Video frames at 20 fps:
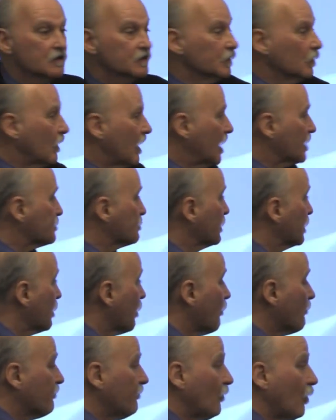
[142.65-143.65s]
you know, as we
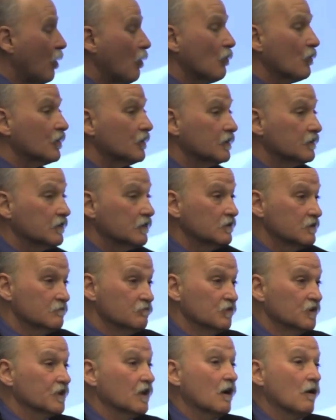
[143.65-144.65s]
go forward
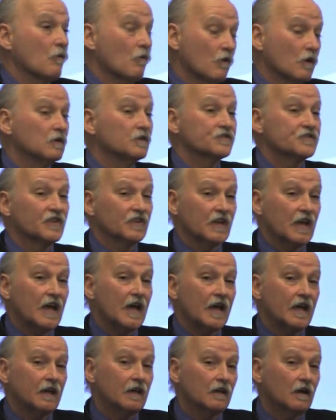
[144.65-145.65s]
with our world
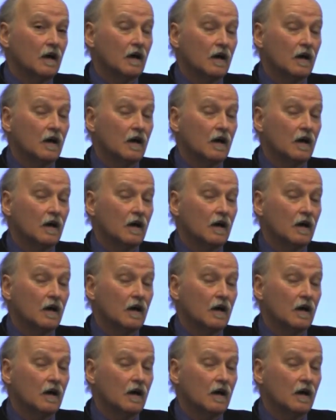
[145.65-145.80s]
today,